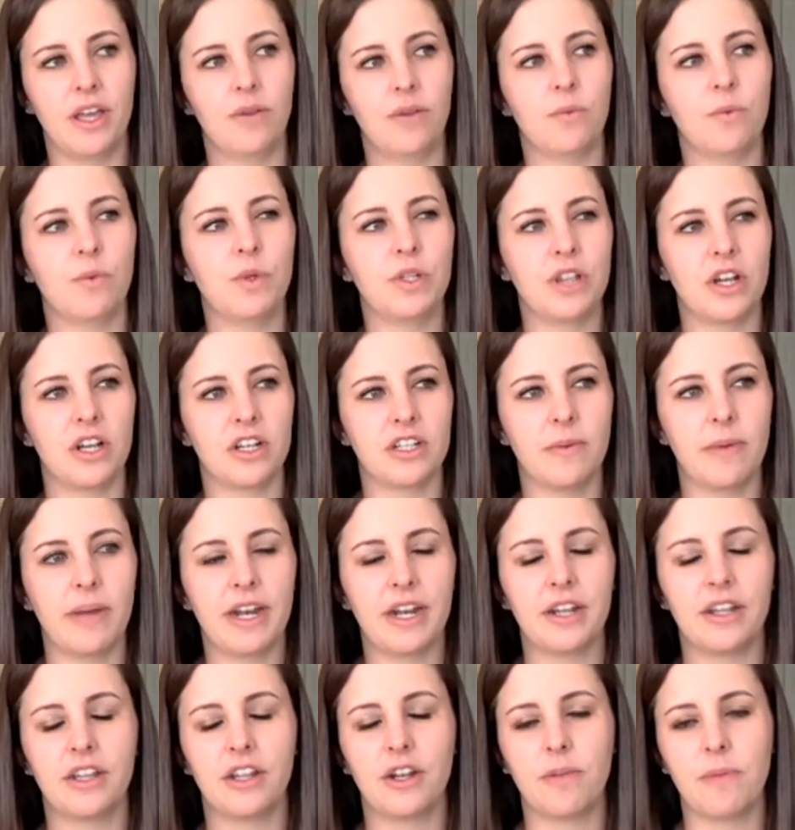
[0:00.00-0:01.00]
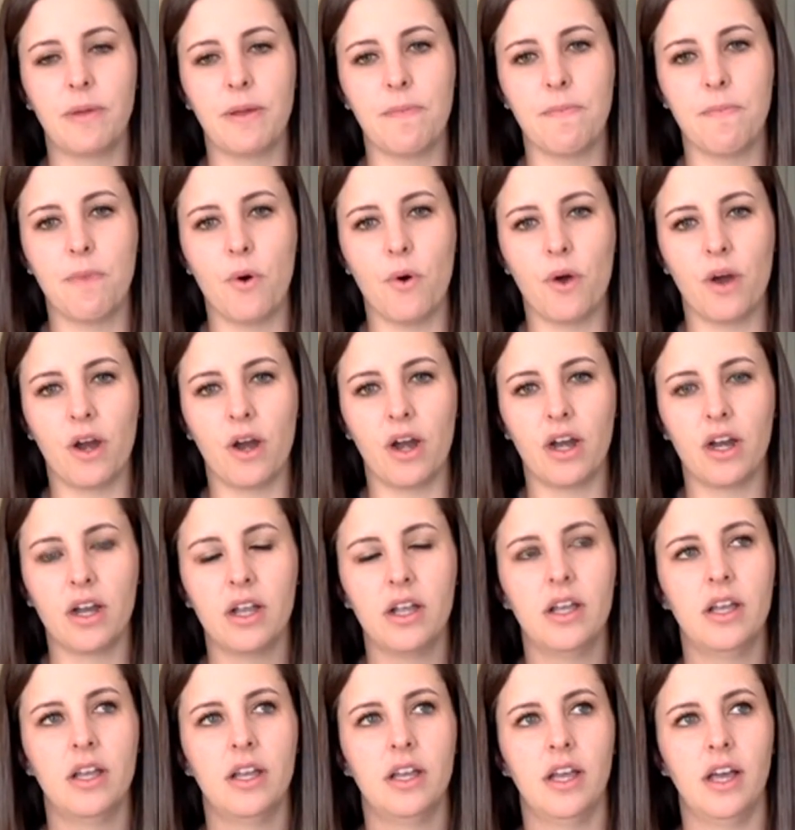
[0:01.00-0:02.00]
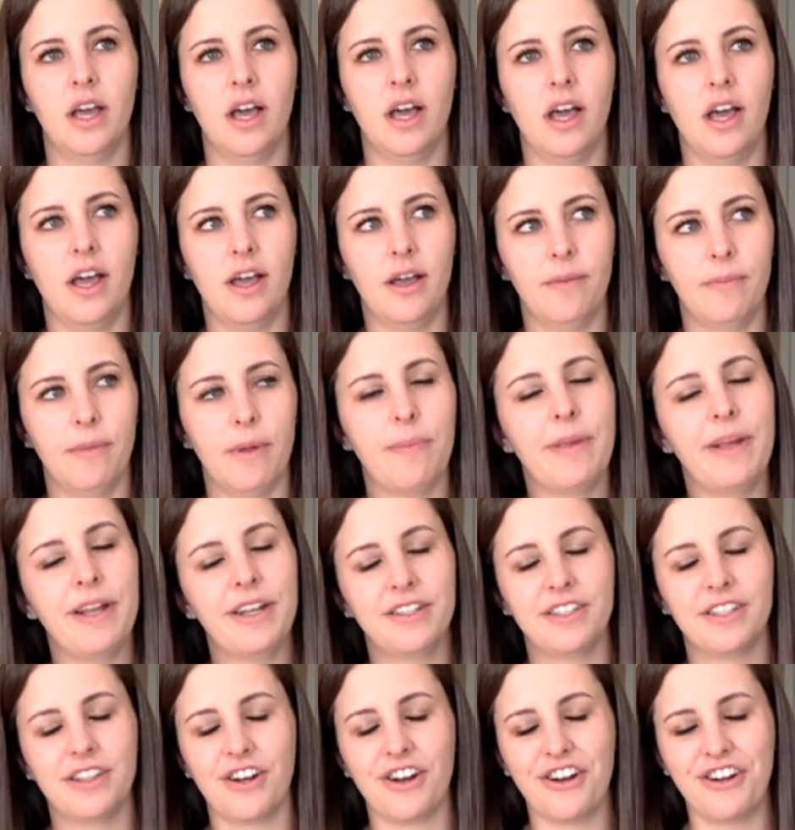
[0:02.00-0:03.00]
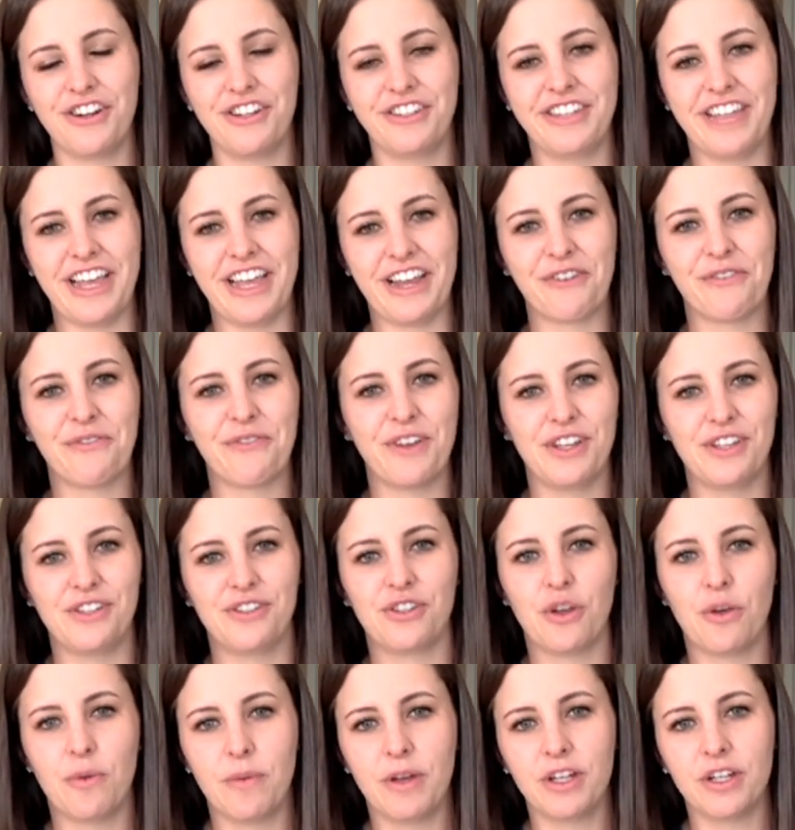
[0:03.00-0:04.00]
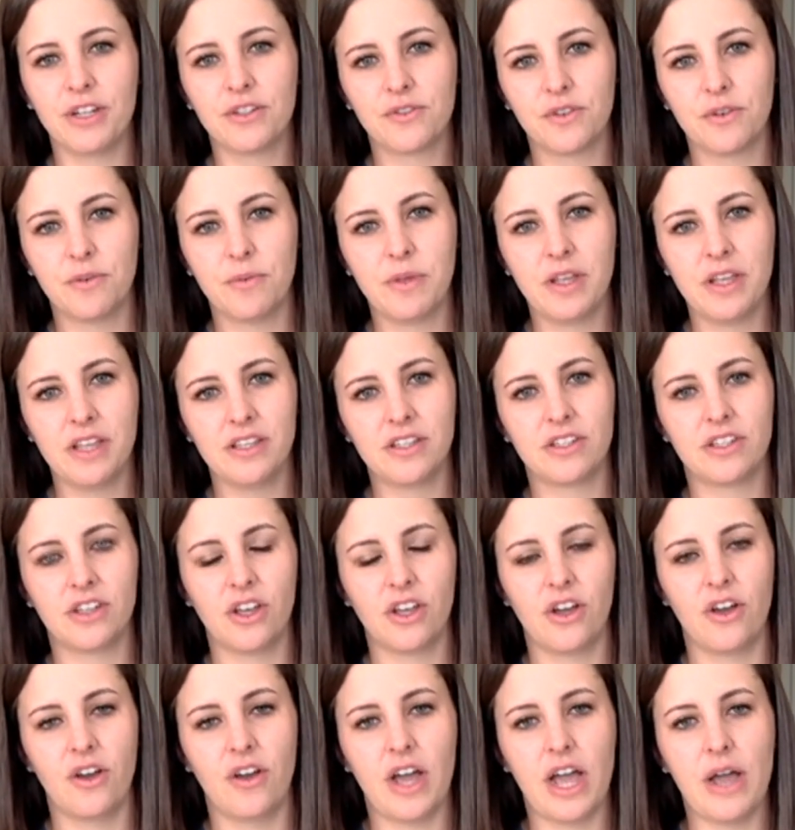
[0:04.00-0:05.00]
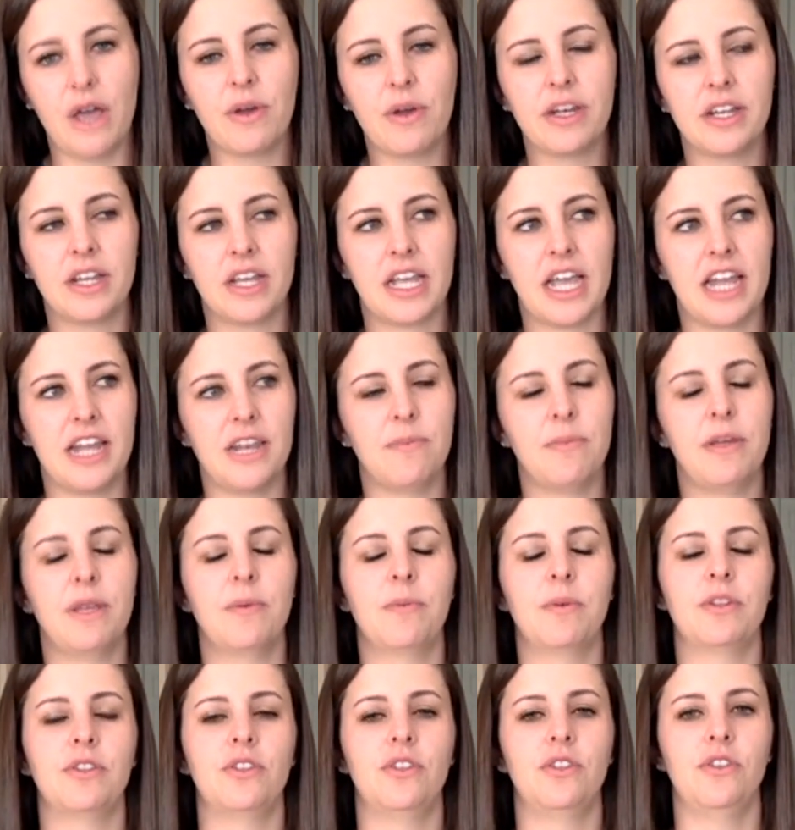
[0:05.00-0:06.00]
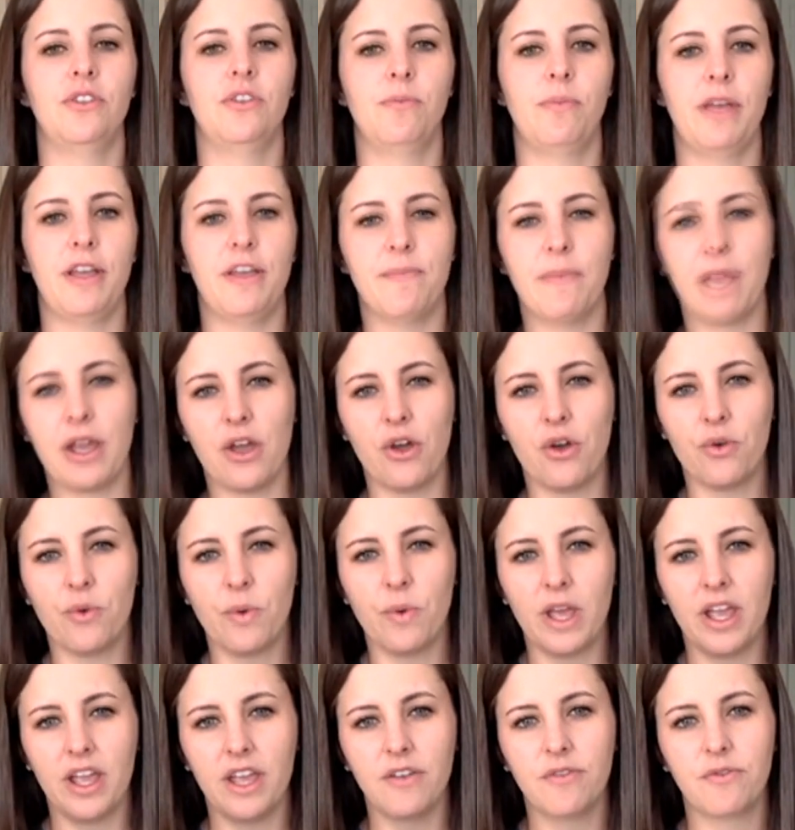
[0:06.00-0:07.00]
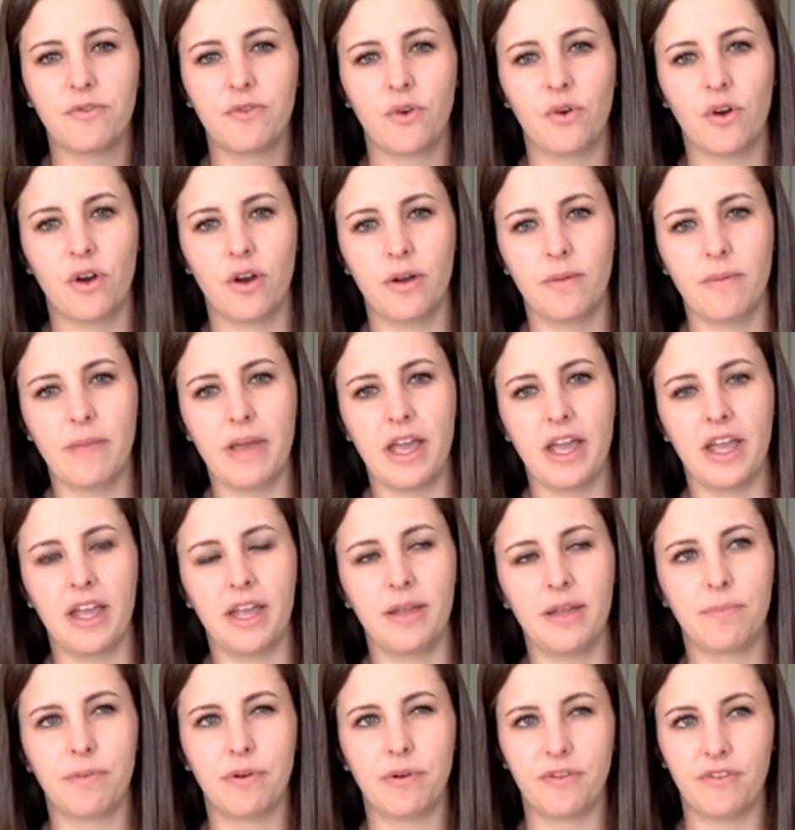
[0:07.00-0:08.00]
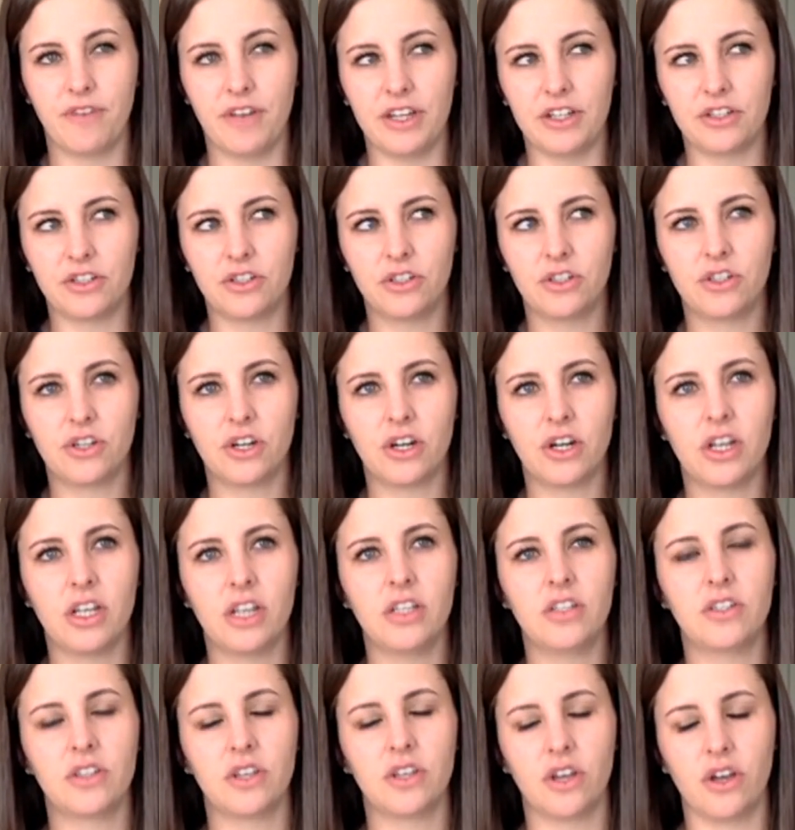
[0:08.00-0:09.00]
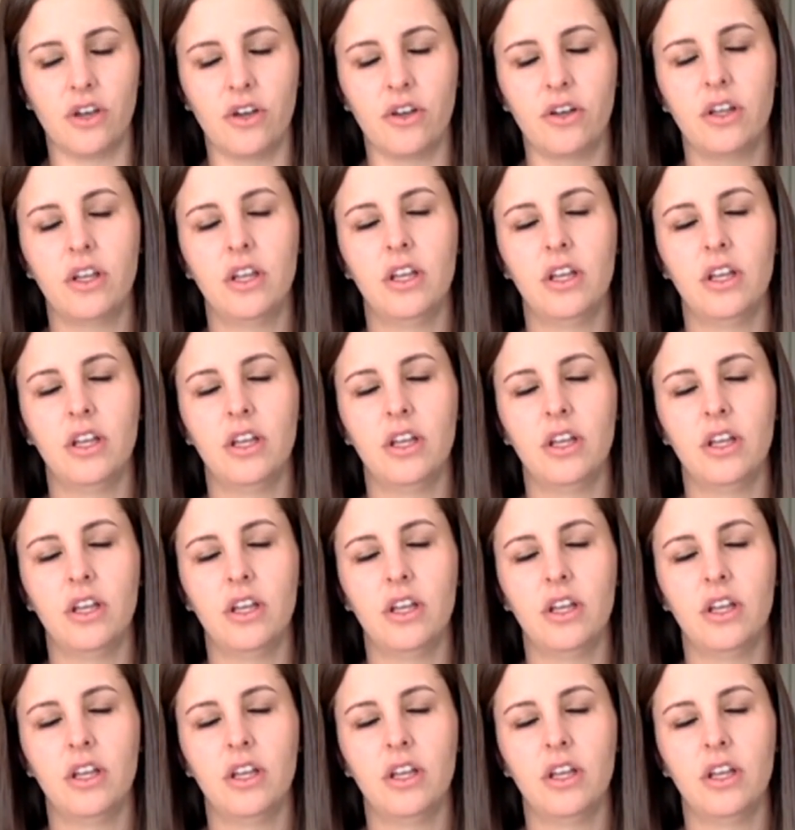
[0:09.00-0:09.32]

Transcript: when we talked about it a little bit more, uh, my parents had already sacrificed so much for me. So I wanted to kind of be able to pave my own way for my professional journey. So